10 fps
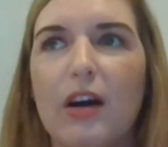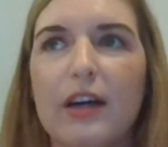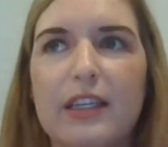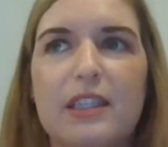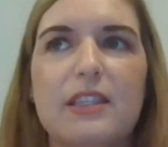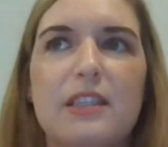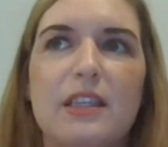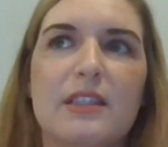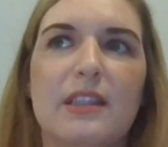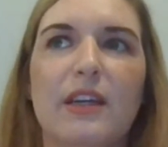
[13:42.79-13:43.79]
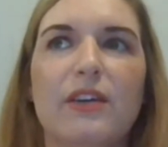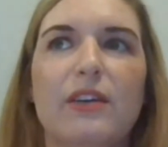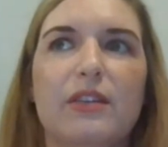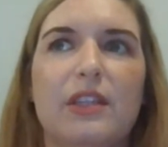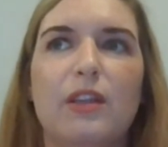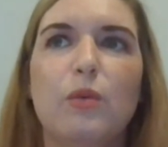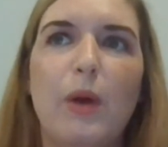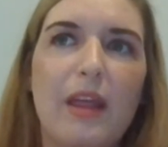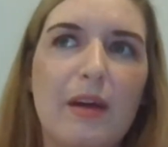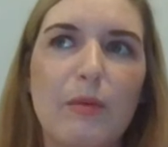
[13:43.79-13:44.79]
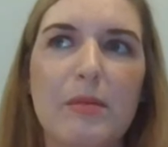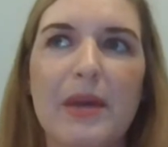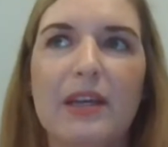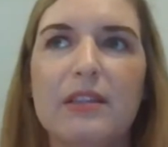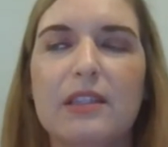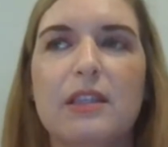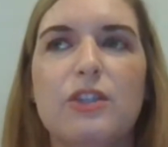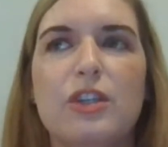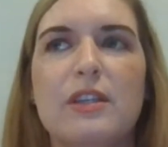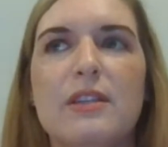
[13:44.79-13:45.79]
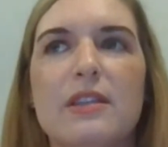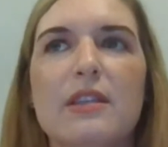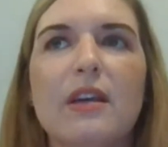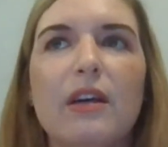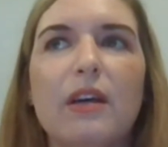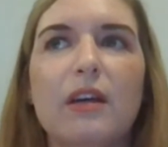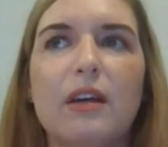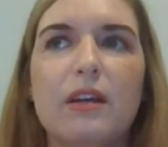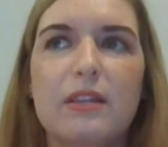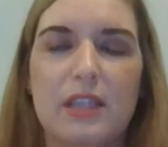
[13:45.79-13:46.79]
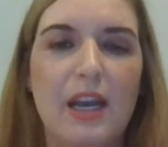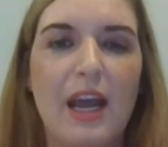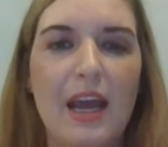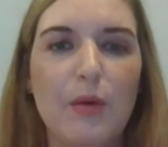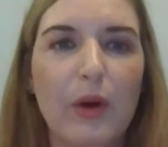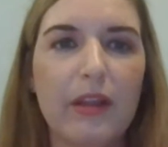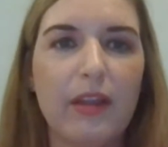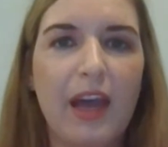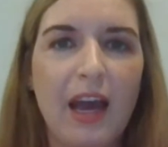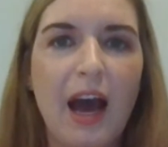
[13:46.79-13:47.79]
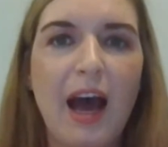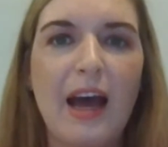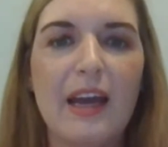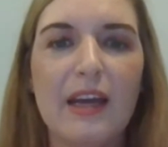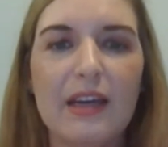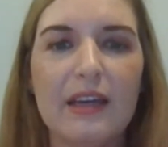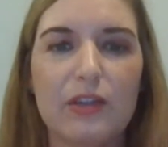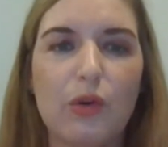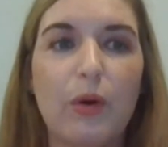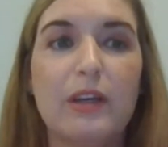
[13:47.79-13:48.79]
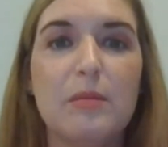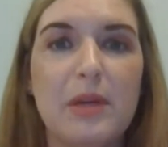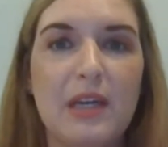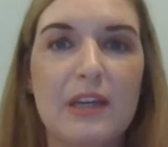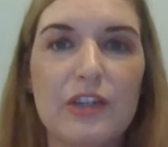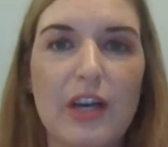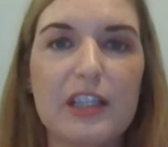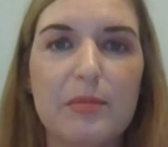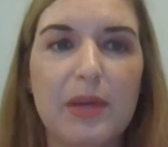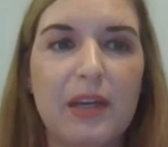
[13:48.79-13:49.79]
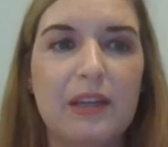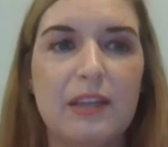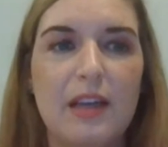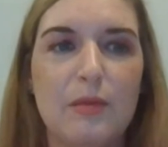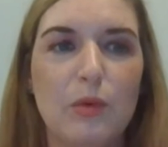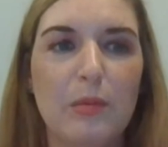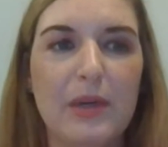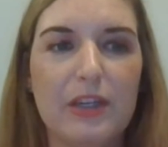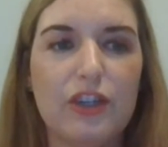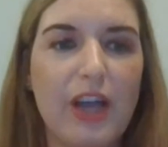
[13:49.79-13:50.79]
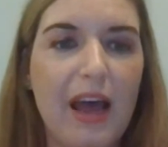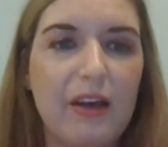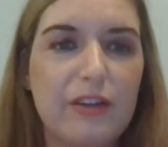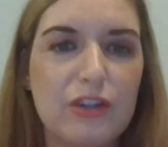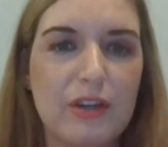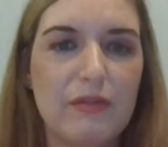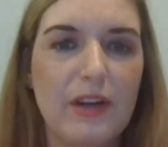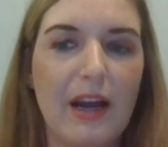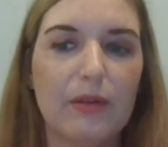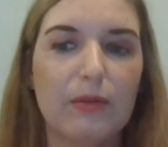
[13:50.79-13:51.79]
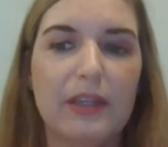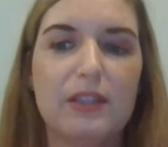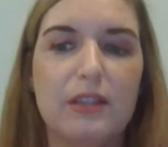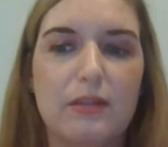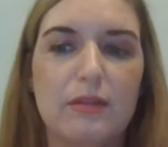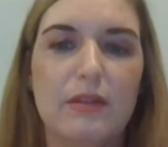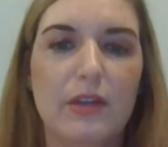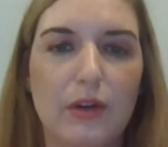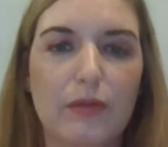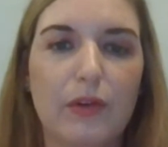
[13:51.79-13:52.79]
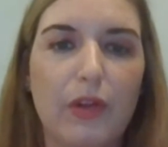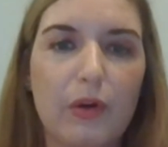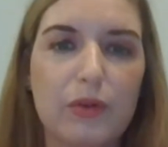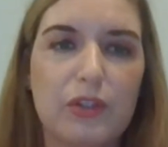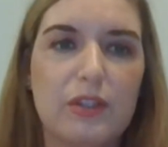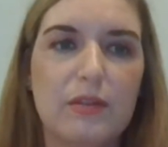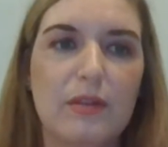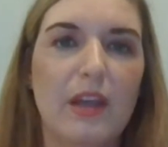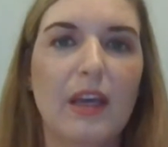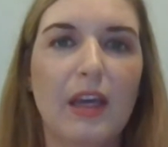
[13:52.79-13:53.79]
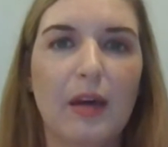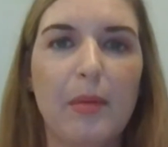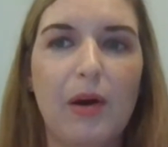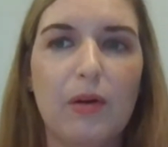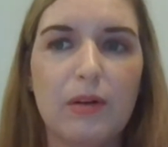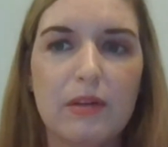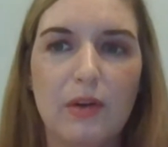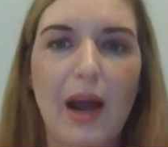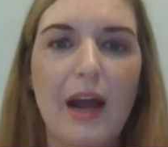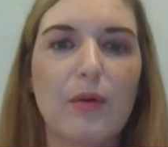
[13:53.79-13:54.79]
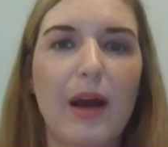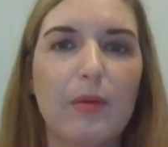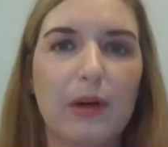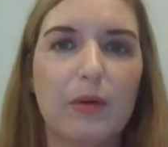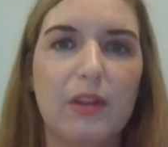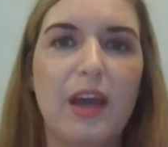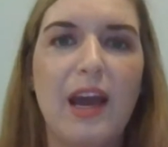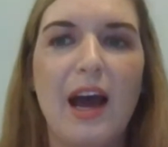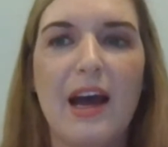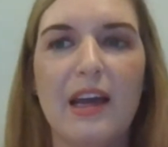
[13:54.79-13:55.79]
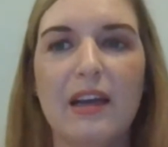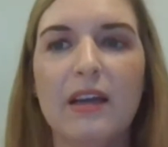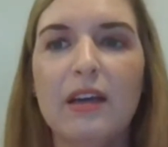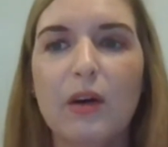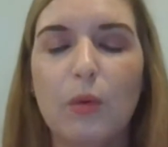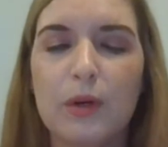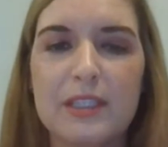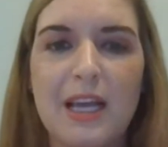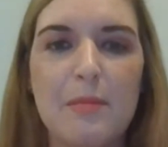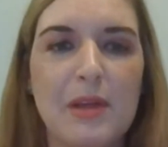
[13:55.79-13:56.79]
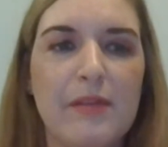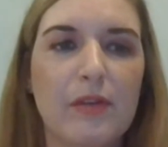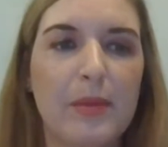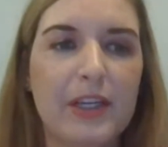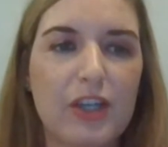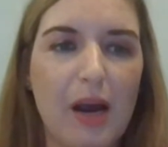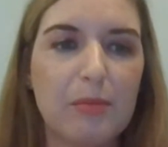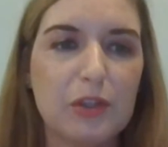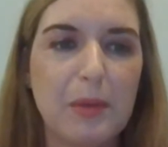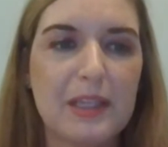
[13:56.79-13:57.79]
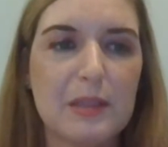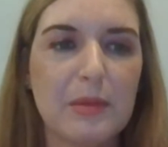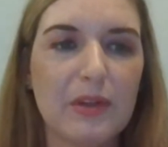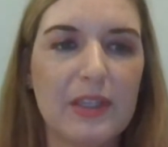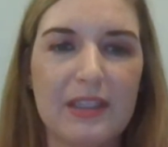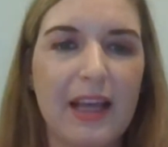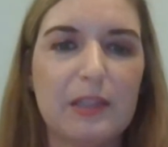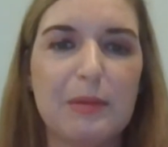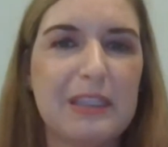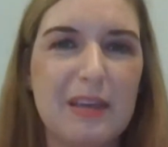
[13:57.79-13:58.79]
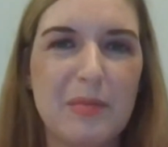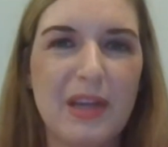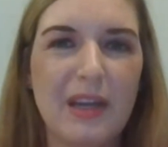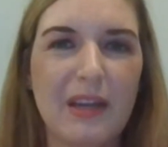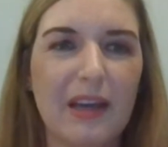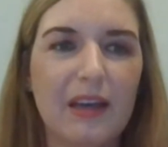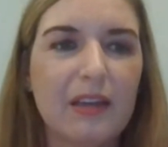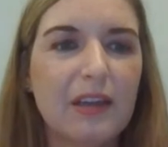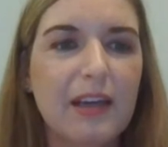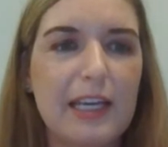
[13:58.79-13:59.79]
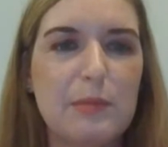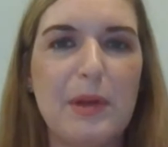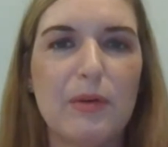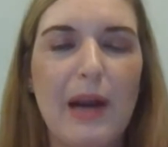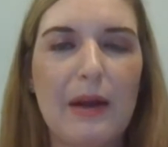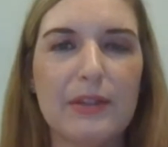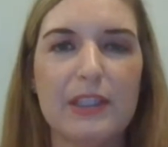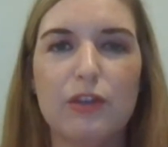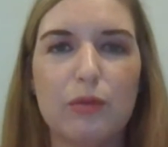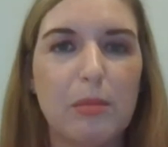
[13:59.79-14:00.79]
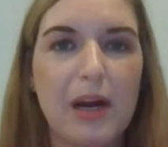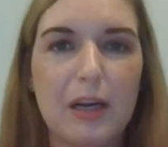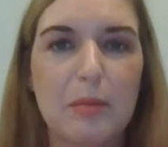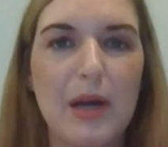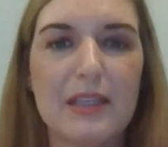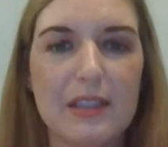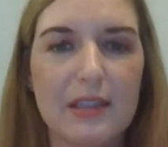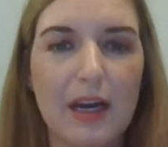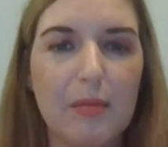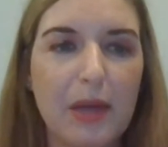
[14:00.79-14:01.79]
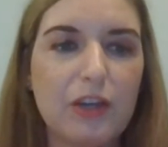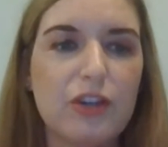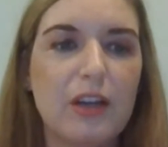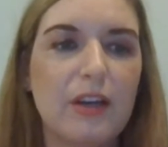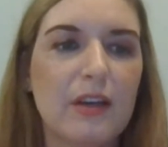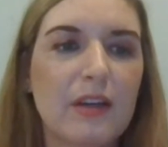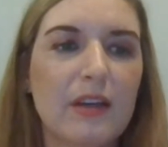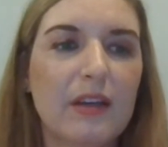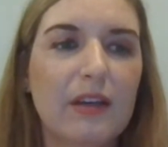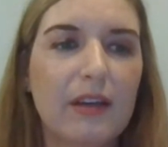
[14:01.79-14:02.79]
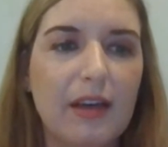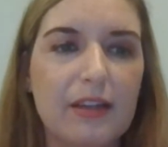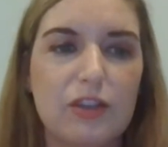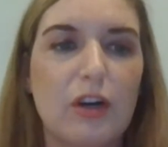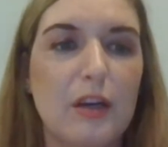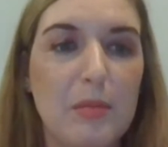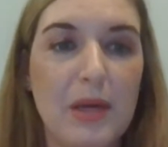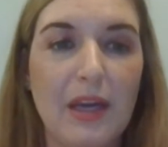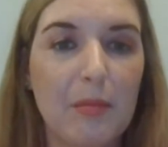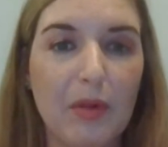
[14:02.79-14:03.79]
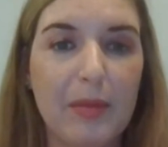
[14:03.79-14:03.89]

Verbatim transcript: our existing skills and the way that we make decisions today with A I is going to be an adjustment and, and will be a challenge, if not a risk, you know, for those thinking about, you know, how do I work with A I and what does that mean for my job responsibilities? And that's been something that has been around since robotic process automation started being